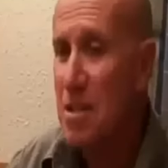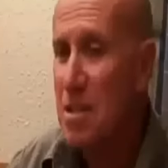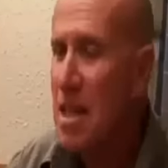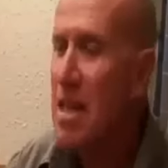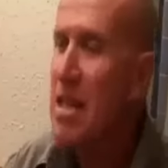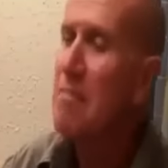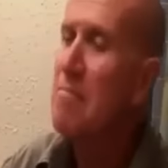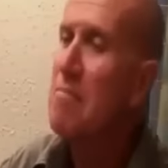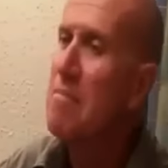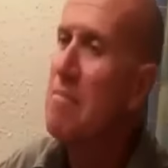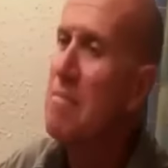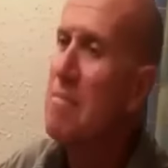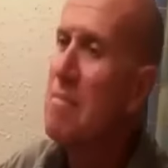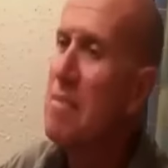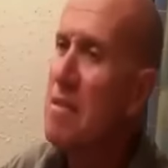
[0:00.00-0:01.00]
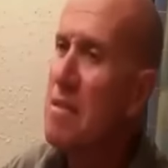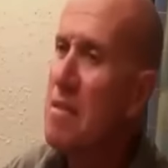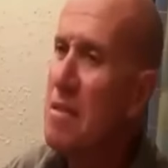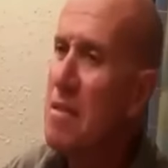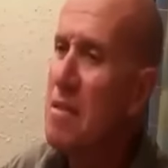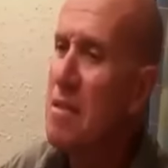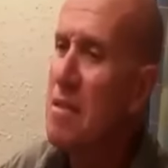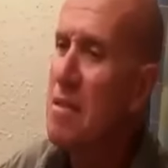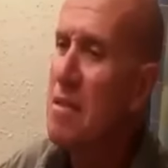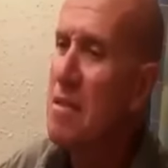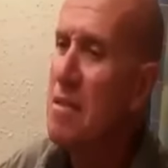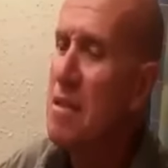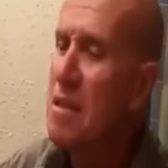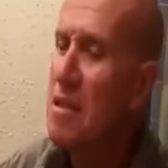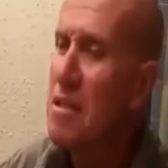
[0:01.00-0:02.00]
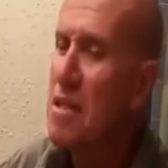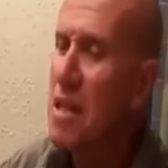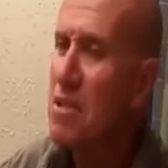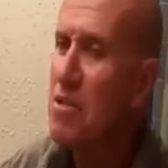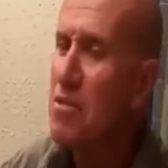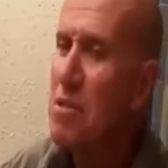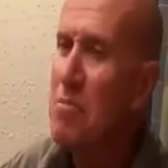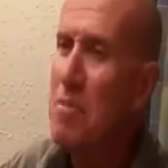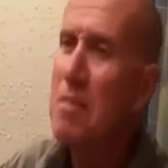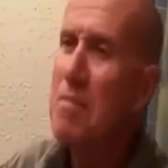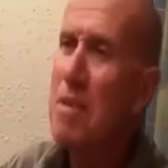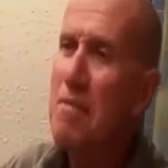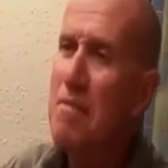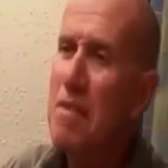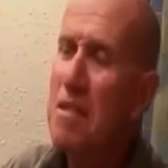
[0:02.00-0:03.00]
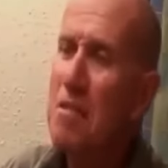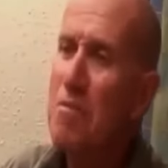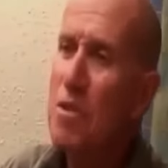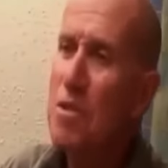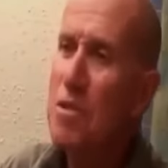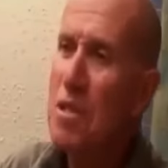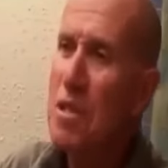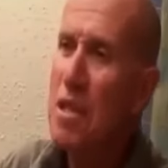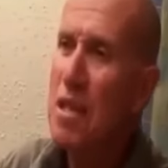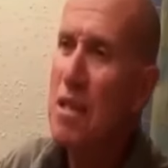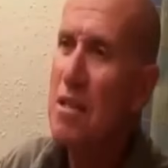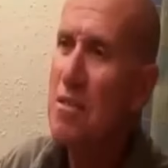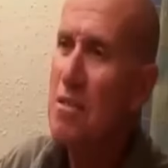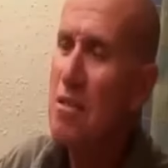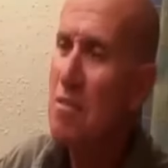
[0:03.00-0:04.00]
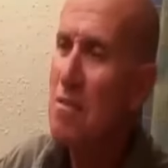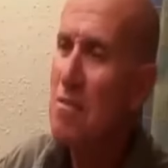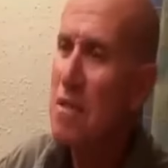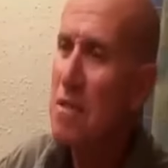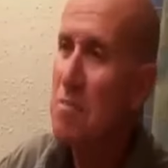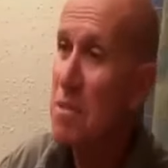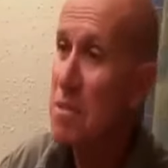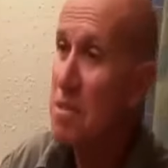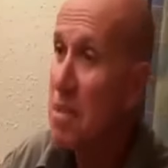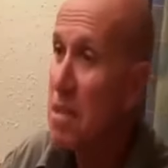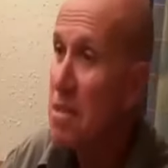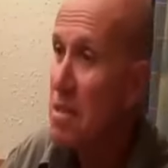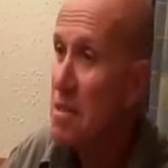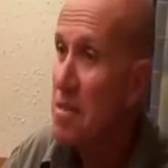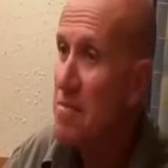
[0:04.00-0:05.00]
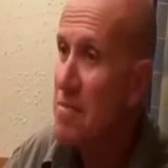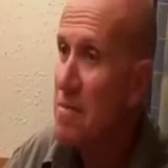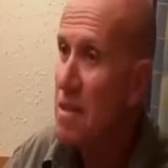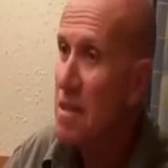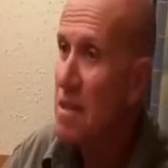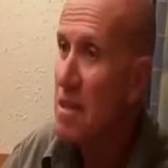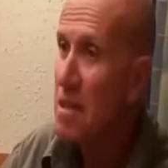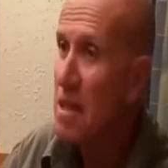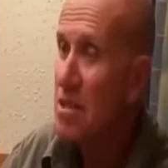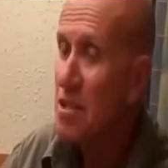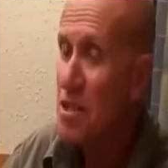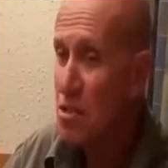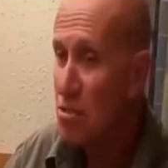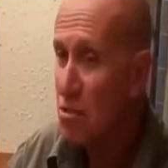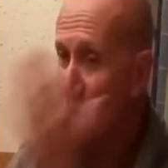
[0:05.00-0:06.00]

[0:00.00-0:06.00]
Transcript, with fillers: at the time, it's hard to explain, but I felt it was a kind of responsibility. I